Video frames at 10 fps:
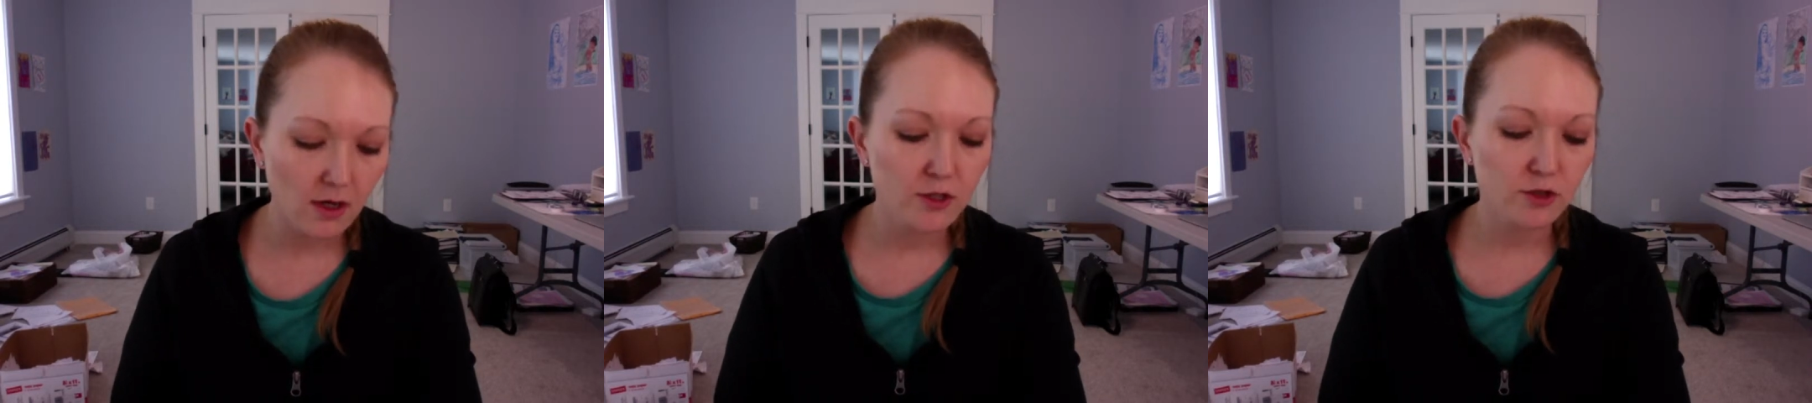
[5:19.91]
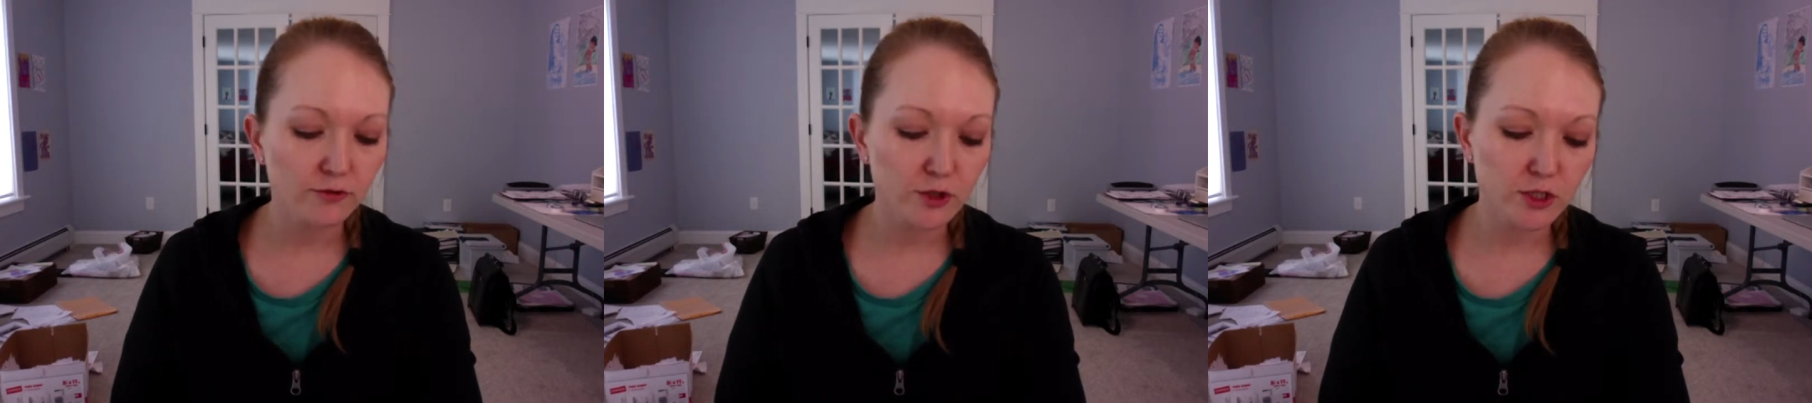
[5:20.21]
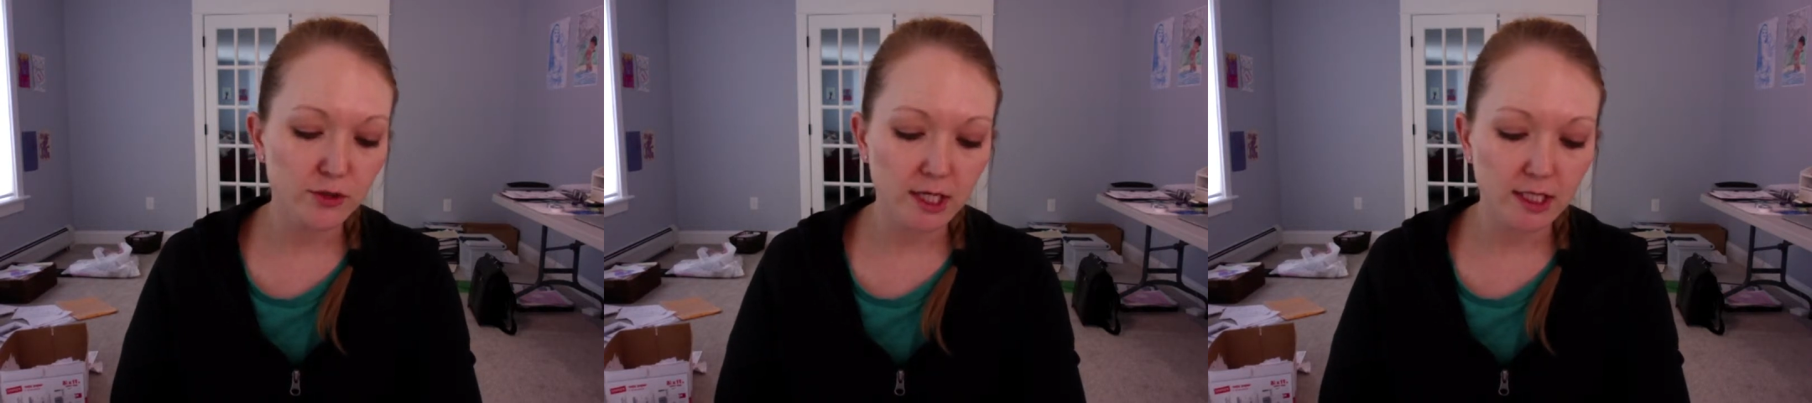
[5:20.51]
So first you
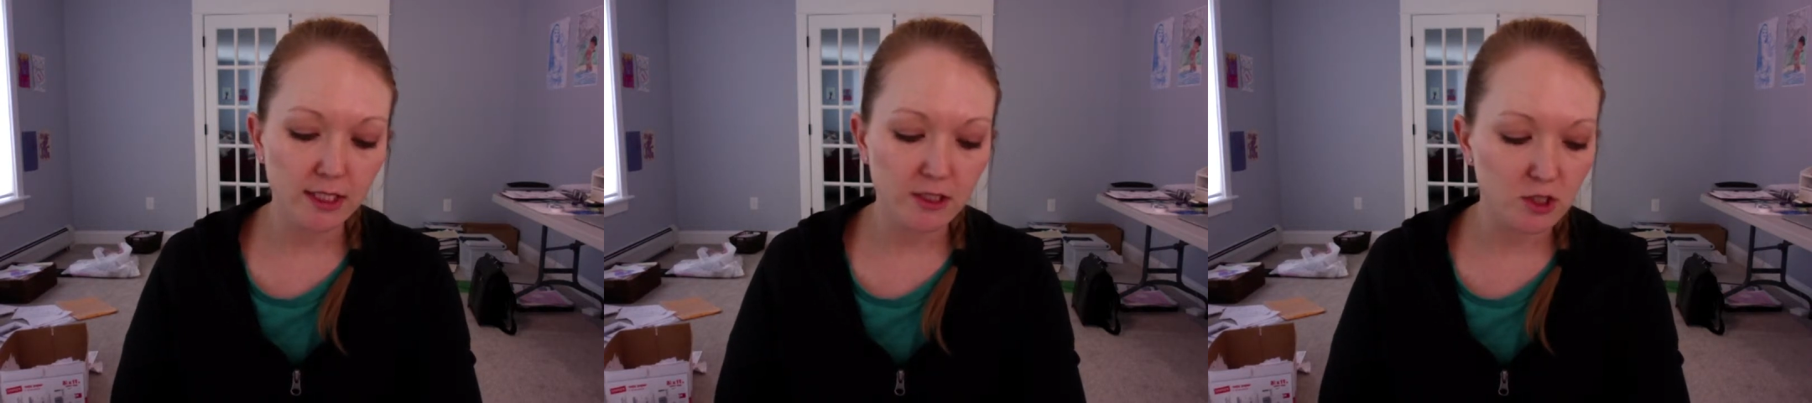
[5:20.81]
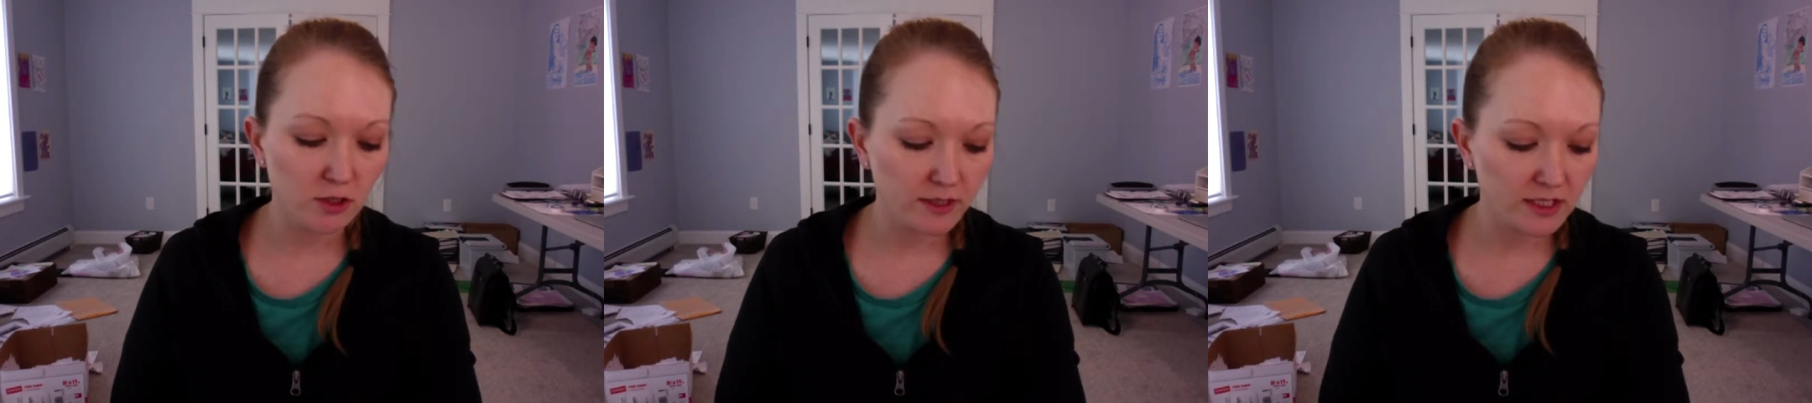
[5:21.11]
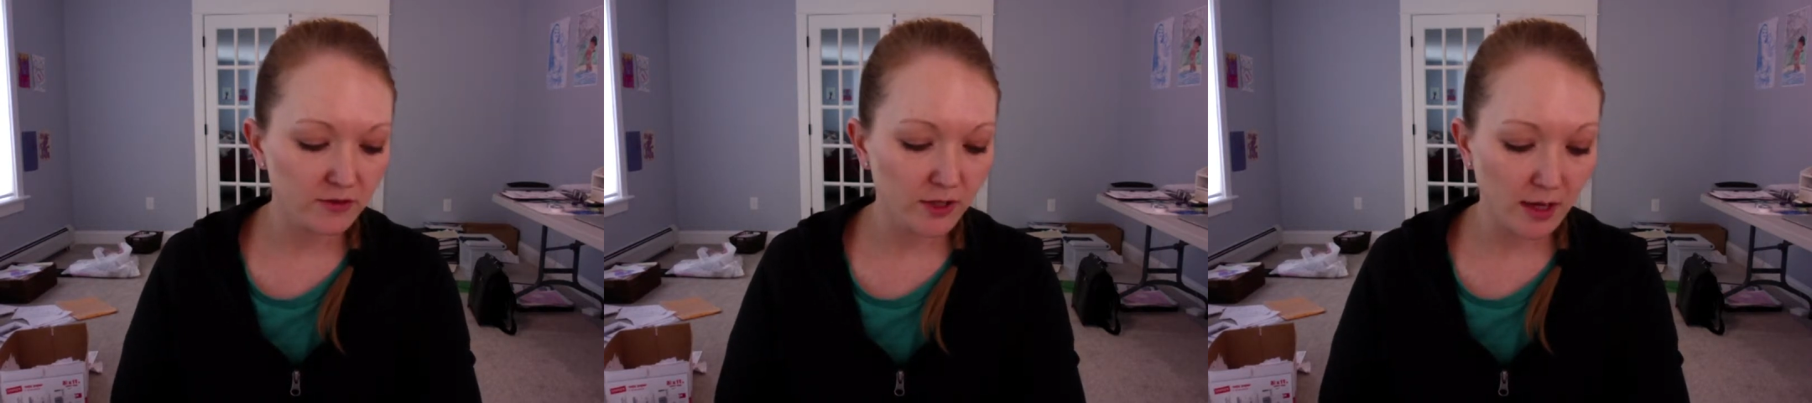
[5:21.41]
dilate the cervix
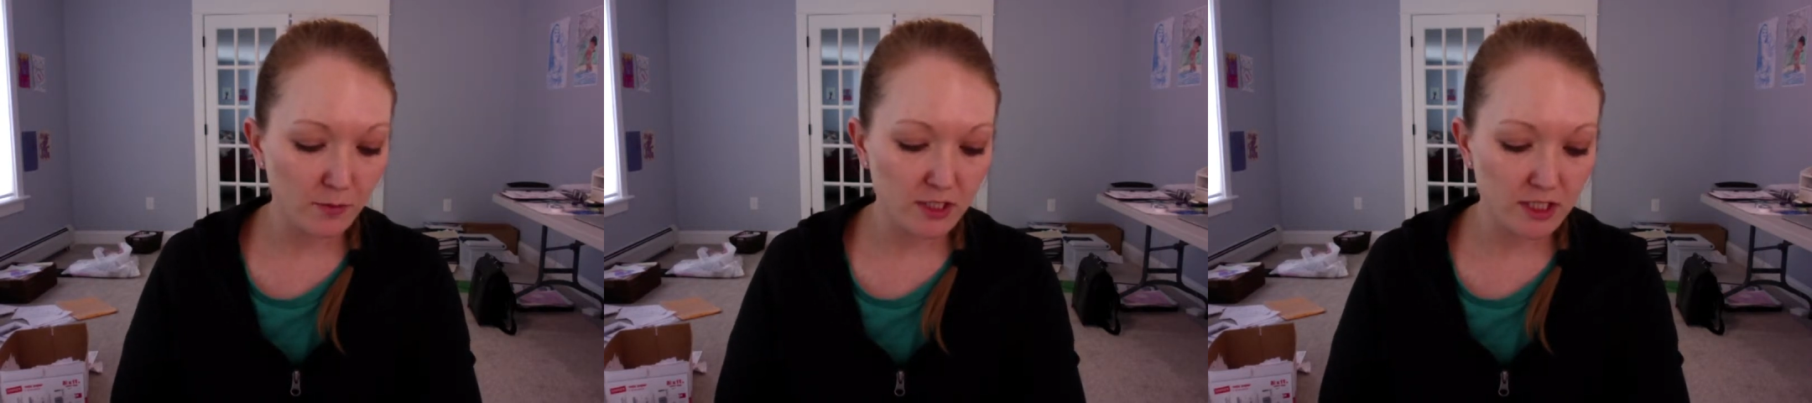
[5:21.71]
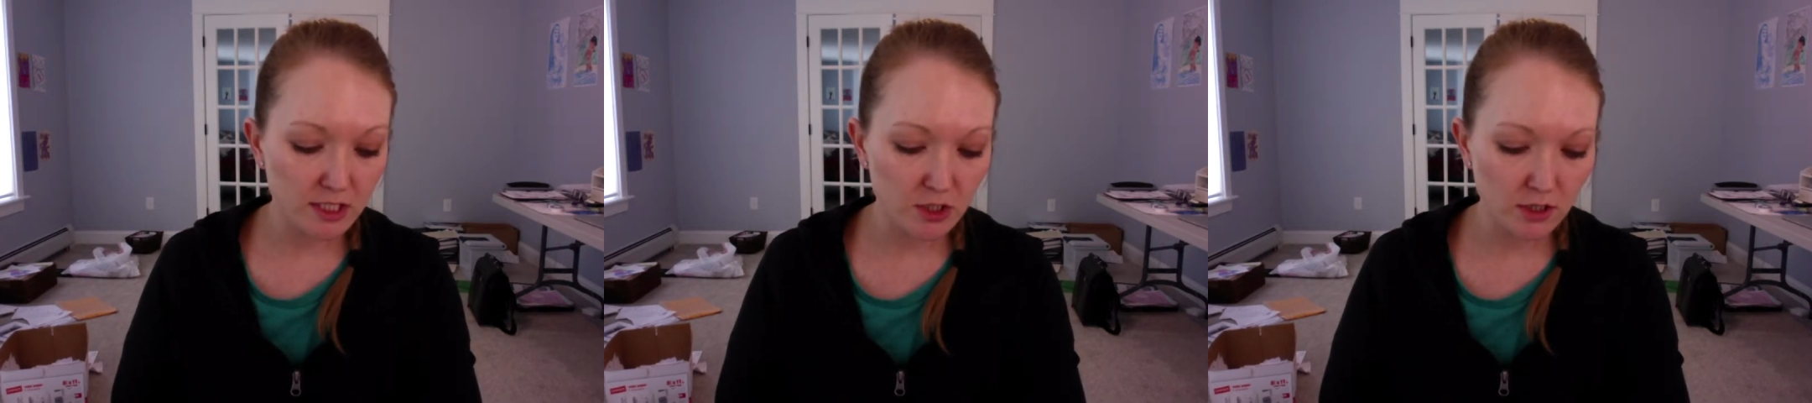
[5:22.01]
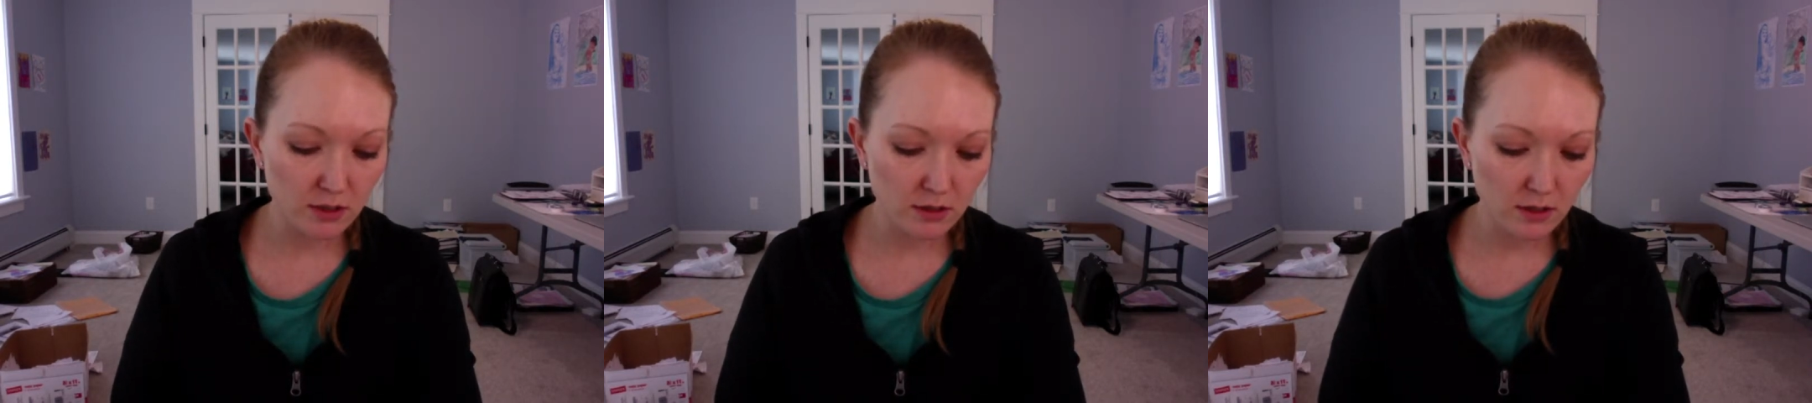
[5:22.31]
for that procedure.